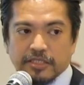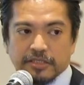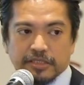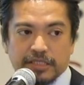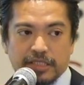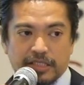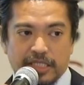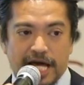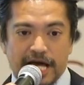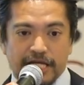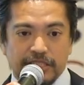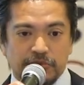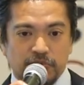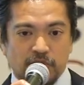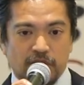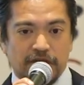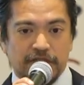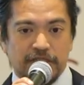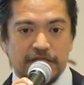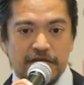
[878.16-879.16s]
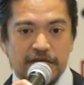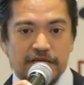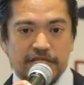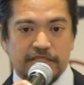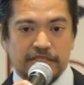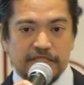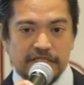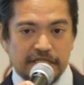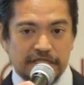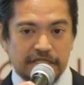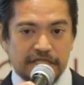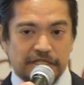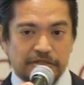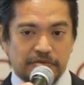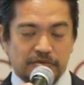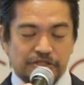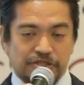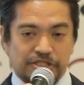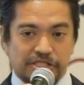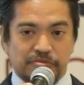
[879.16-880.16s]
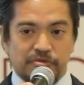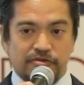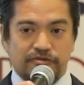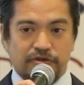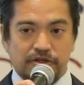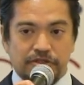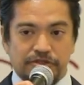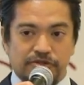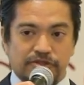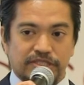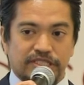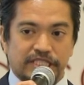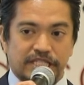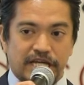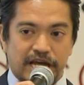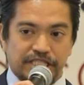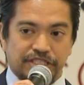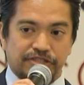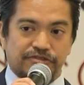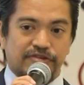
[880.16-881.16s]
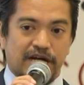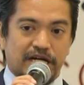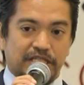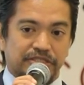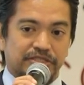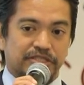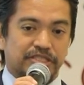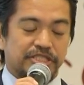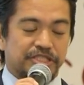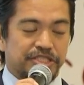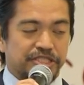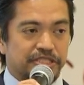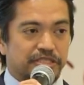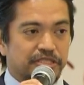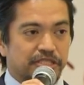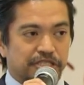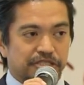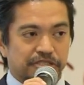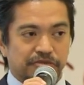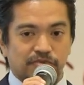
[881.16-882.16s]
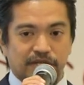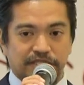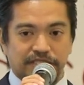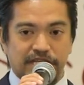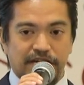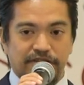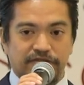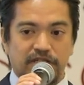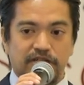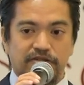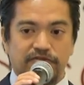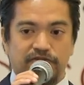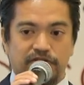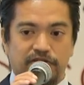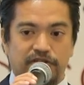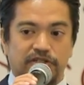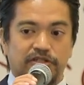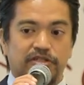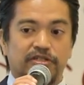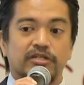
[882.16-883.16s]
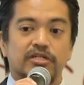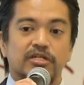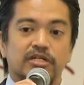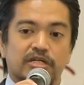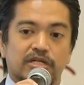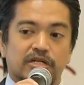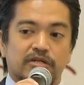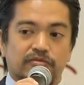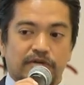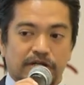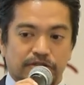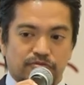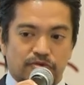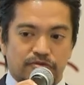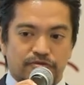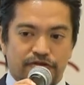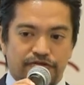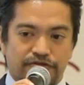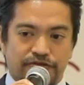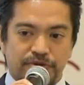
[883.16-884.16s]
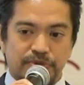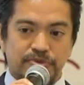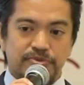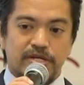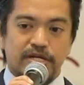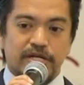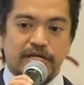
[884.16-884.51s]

The last one is the, what Jim referred to as the cash value addition in West Africa for Red River Food.